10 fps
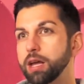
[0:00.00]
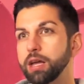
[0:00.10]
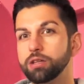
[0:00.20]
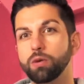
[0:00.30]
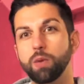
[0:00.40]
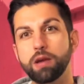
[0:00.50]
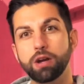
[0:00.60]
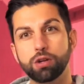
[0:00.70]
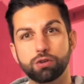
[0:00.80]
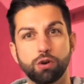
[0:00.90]
So we're in
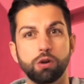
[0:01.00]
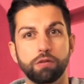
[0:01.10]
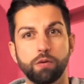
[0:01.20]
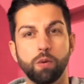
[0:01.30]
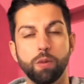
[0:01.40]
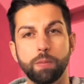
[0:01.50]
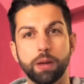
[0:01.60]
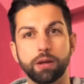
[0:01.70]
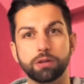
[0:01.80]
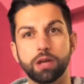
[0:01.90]
control of all the
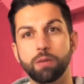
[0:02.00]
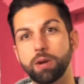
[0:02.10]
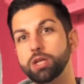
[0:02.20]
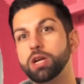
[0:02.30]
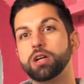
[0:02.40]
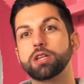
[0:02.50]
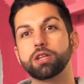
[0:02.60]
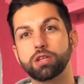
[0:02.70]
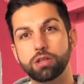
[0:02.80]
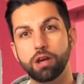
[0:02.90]
bills, and we charge them a
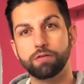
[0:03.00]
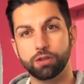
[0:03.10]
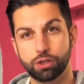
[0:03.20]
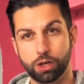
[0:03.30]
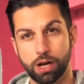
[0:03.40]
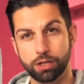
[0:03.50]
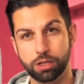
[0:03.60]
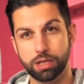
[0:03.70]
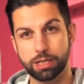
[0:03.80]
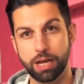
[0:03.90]
service charge to
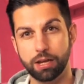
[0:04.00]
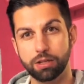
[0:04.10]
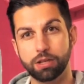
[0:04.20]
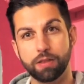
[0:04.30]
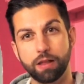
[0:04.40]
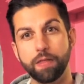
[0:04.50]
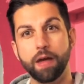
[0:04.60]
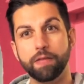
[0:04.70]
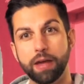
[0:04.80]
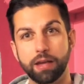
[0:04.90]
the tenants, and
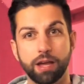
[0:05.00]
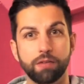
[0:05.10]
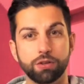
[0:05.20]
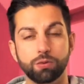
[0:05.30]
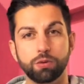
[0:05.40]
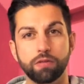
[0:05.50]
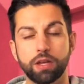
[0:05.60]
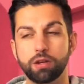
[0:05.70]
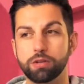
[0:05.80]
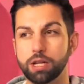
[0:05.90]
that covers all of their
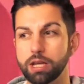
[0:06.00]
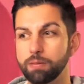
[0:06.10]
utility